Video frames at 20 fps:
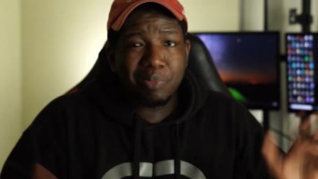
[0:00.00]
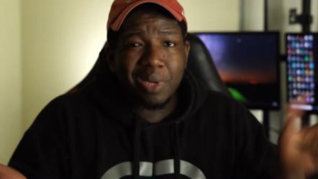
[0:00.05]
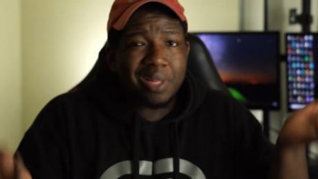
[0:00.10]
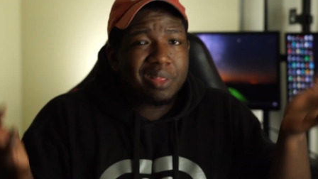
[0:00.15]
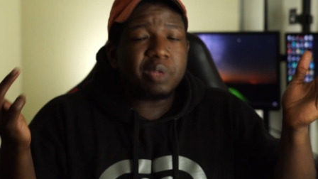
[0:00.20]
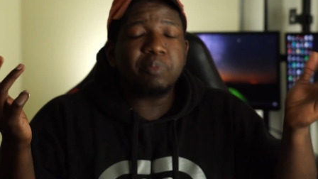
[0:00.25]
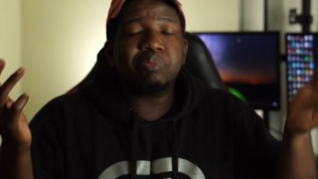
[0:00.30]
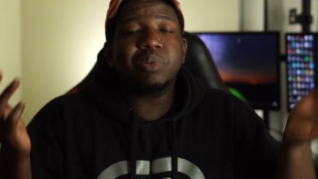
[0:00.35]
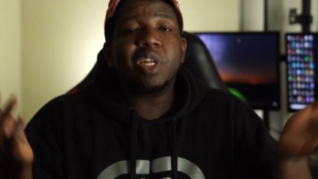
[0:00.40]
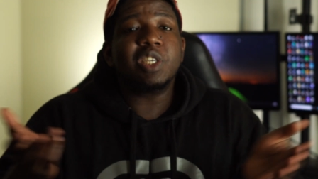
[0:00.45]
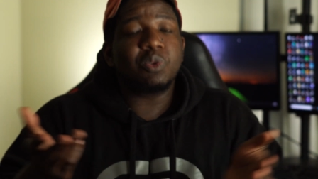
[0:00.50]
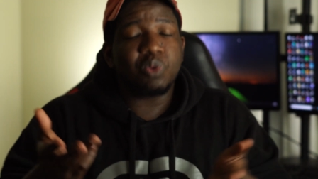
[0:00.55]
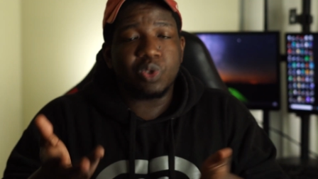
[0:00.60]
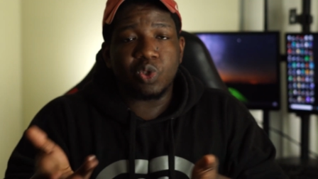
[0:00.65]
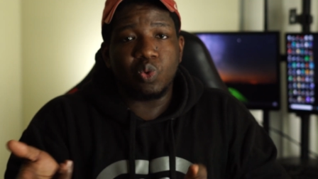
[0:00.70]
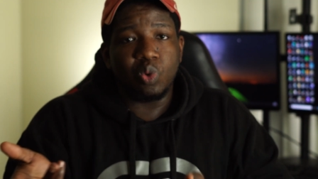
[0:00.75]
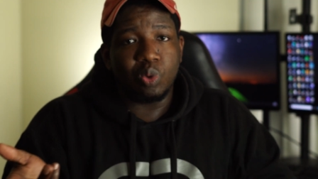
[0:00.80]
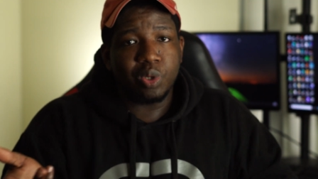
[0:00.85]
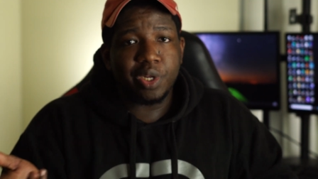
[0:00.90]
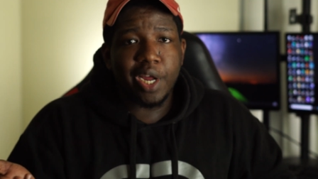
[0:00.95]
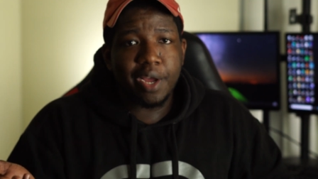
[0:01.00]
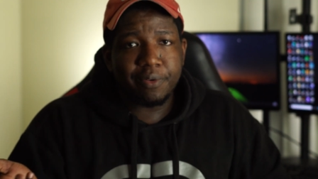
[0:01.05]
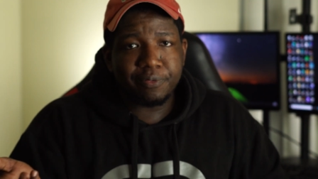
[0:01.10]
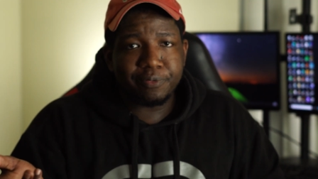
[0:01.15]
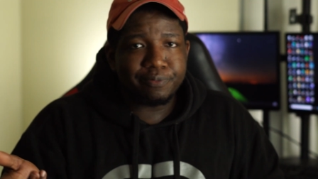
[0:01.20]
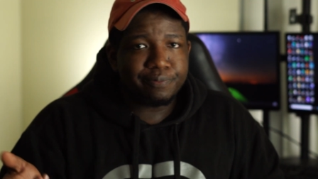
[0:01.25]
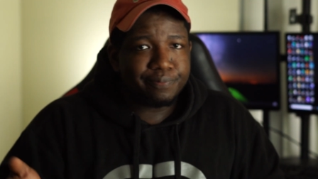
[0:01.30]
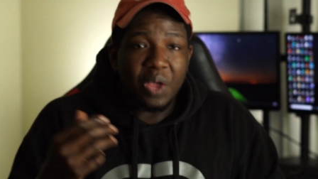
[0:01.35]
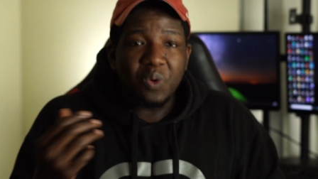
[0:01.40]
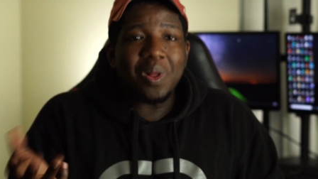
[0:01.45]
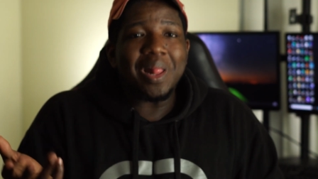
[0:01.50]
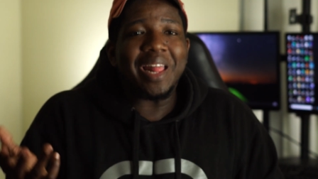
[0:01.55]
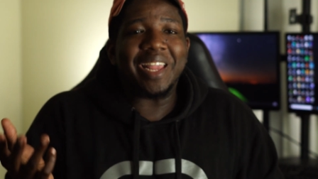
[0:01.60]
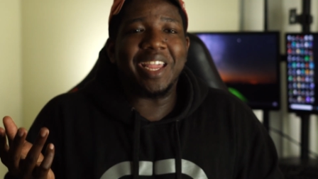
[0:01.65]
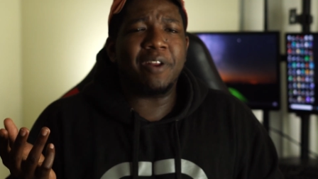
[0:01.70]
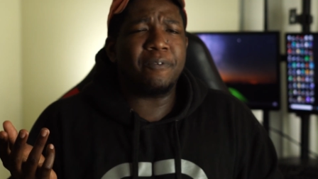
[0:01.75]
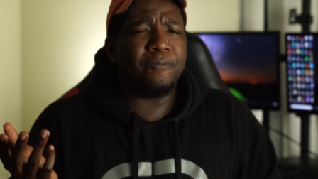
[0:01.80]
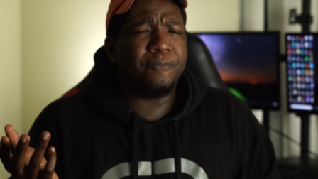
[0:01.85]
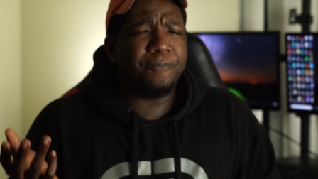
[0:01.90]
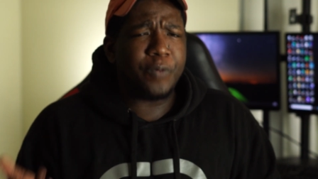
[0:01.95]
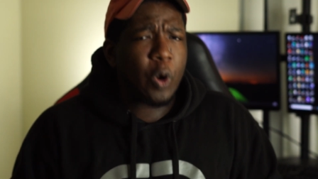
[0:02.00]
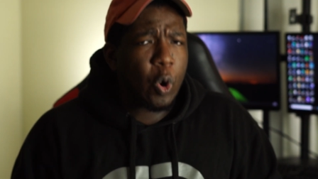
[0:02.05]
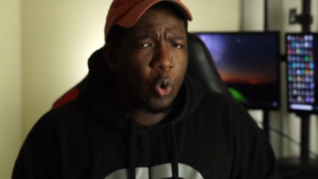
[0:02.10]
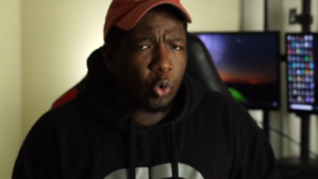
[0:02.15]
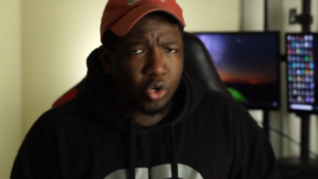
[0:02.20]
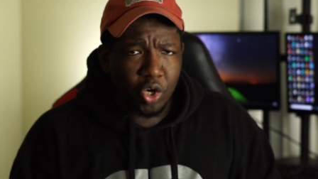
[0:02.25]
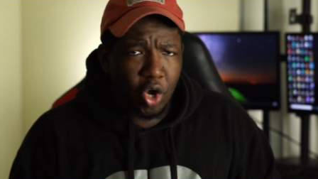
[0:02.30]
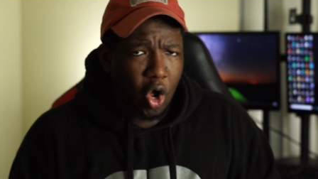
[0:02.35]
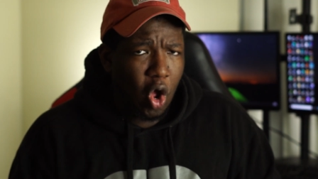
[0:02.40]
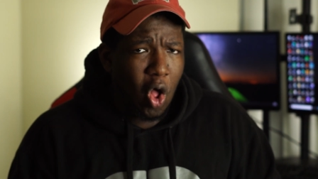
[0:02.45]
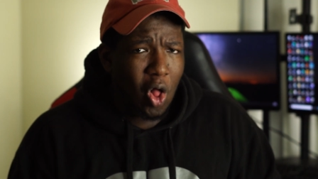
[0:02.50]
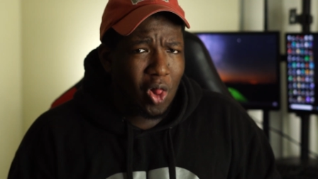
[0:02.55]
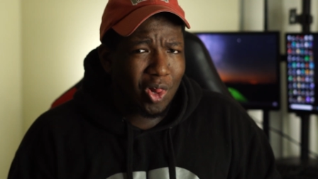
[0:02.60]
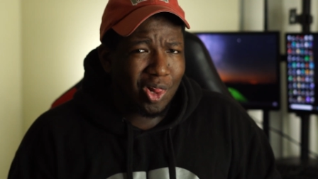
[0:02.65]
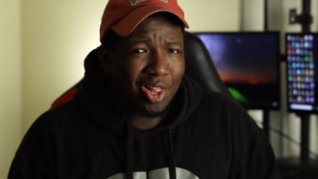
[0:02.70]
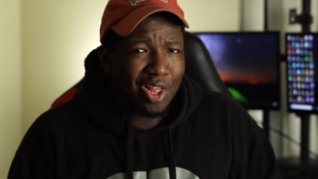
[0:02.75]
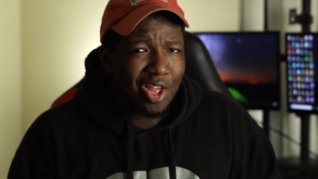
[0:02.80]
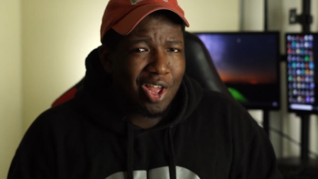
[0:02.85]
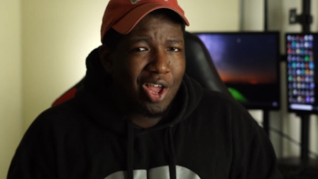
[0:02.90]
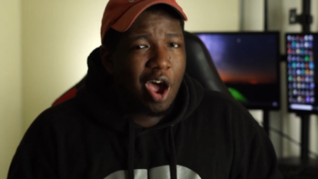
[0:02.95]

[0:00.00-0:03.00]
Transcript: But the place was cool enough. Well, I get a phone call.